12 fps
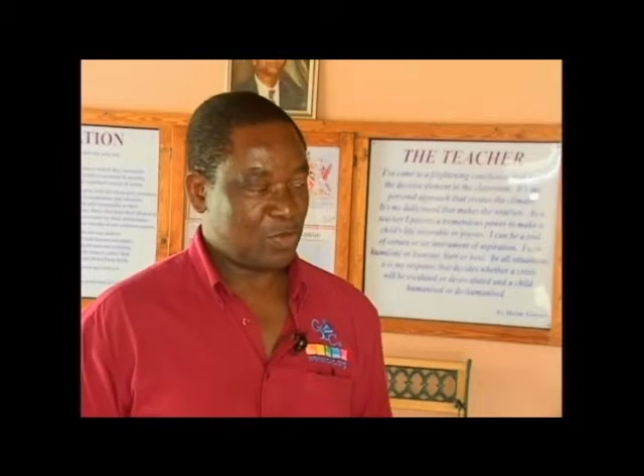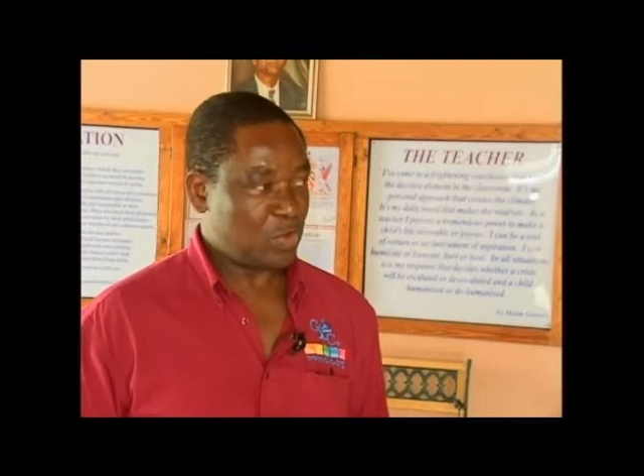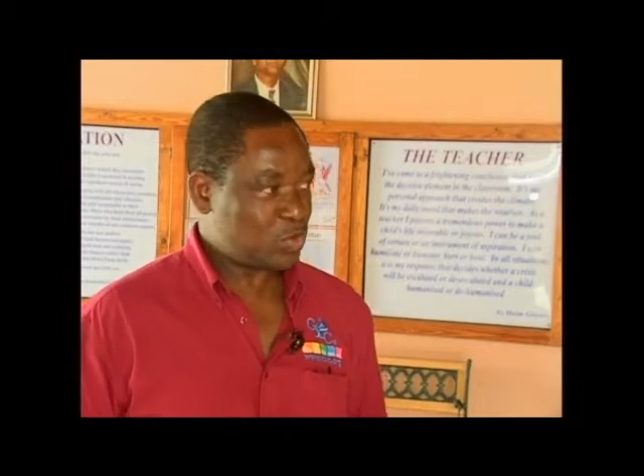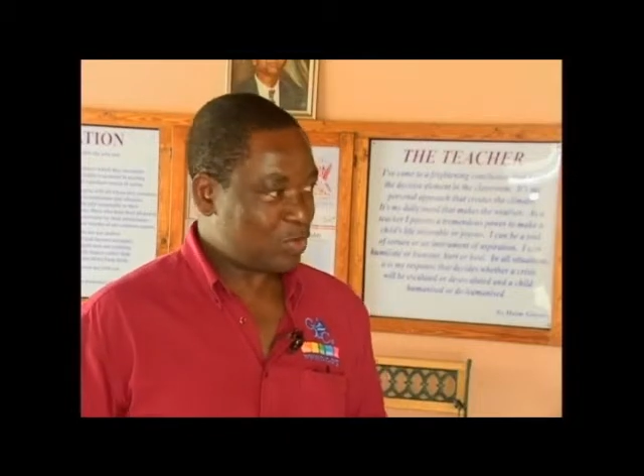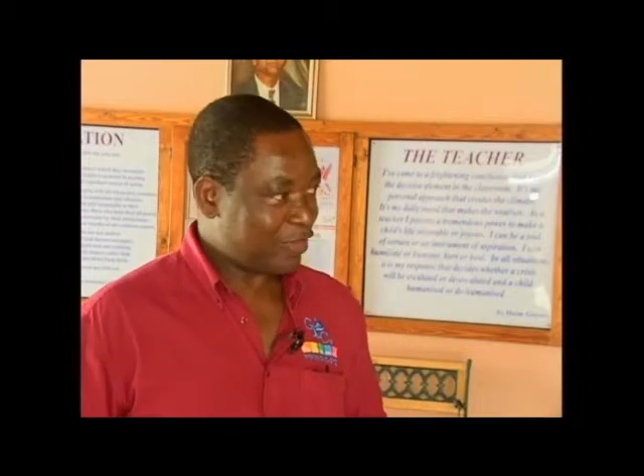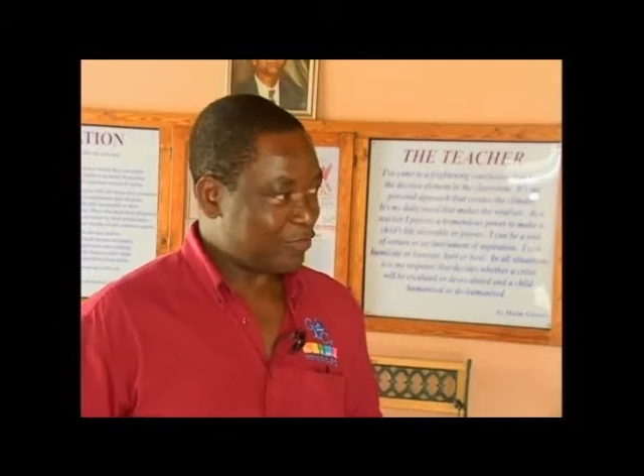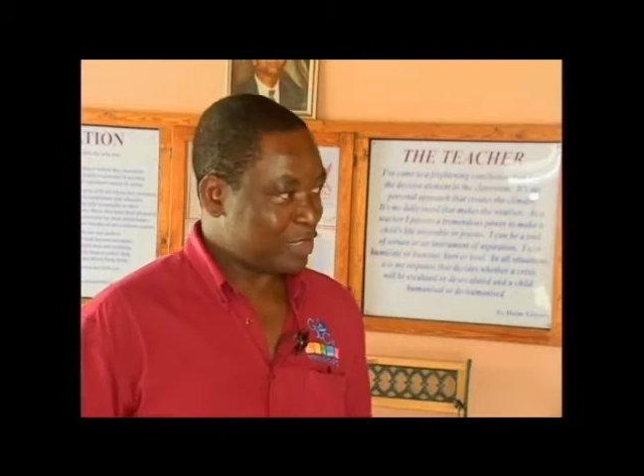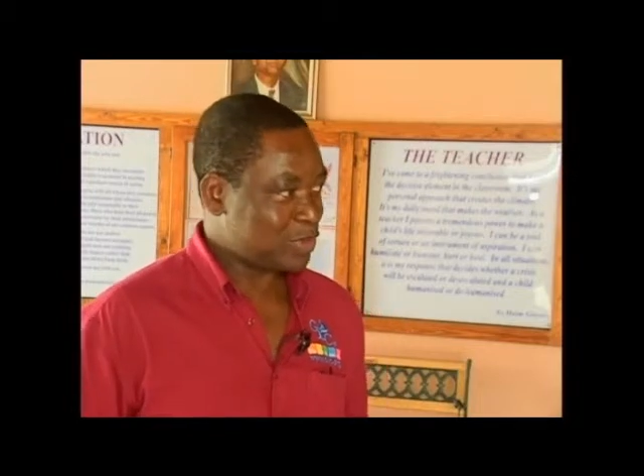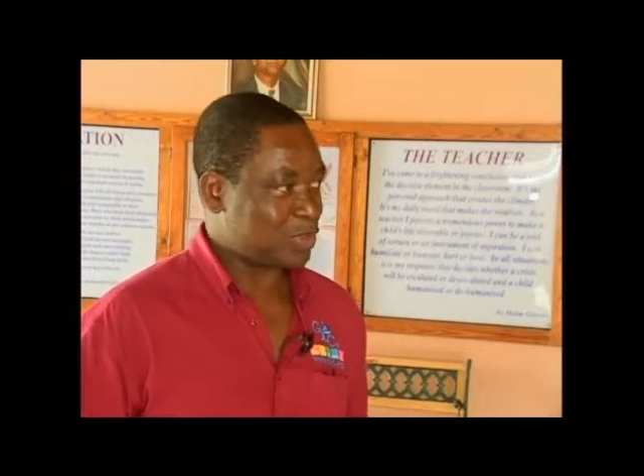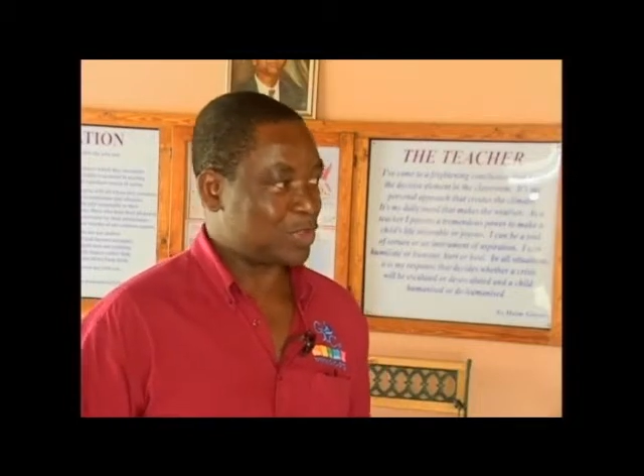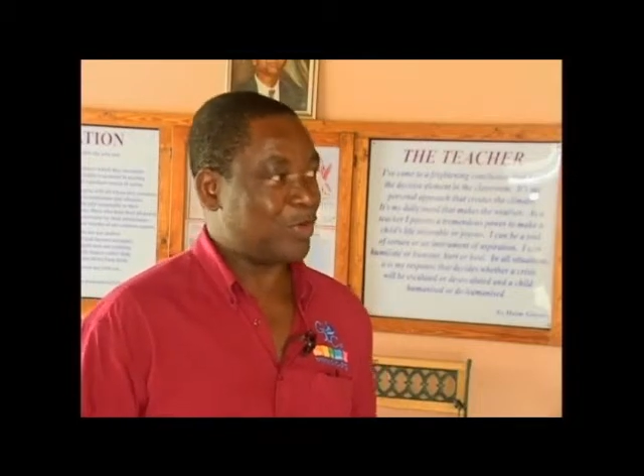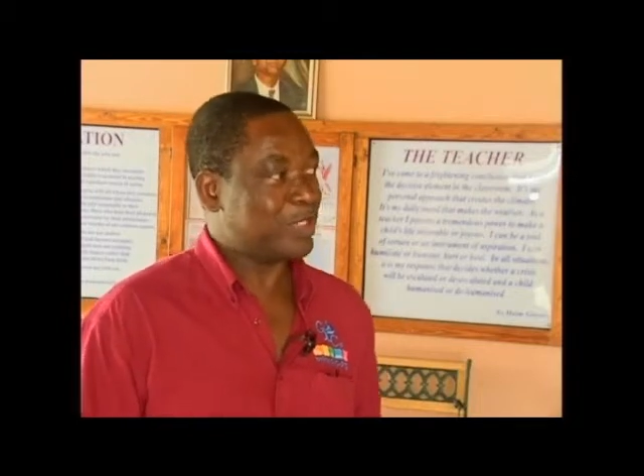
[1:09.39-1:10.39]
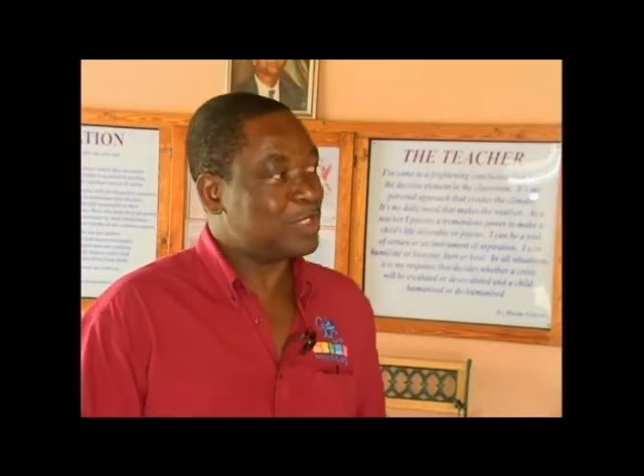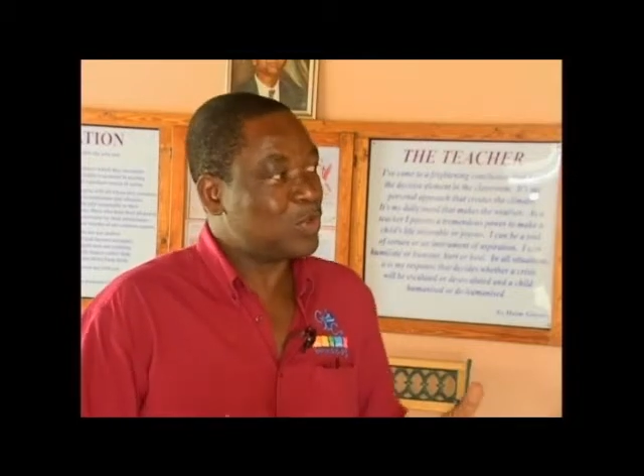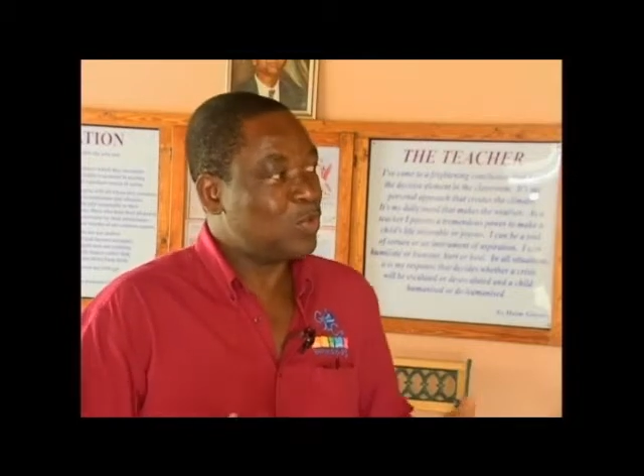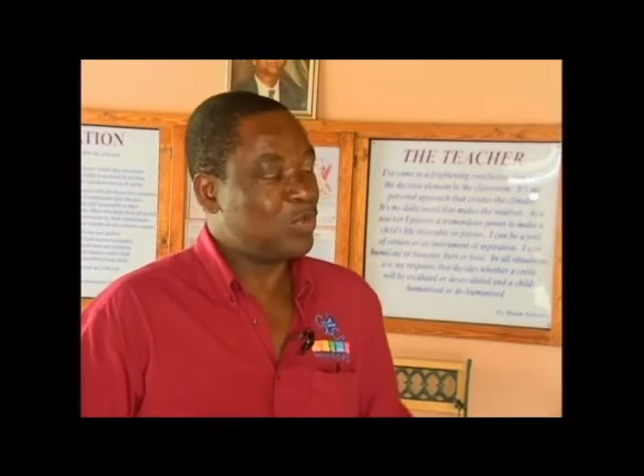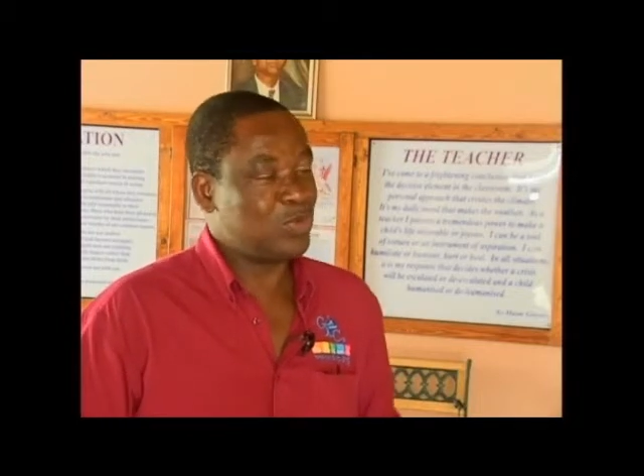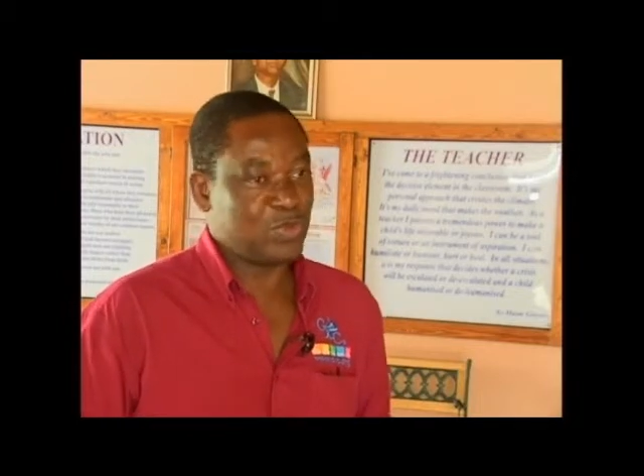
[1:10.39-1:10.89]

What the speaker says: those who have been to secondary school,